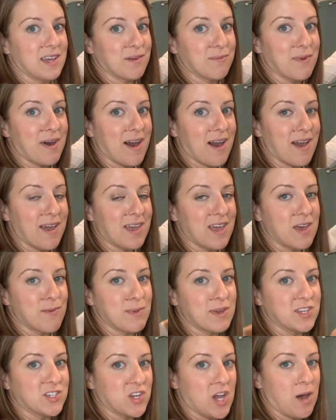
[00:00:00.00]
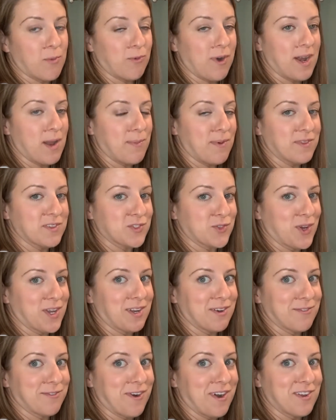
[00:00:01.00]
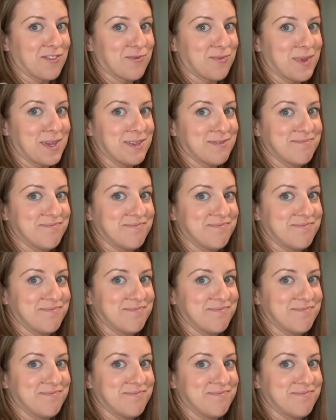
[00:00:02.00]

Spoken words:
my image right up on the screen in front of me.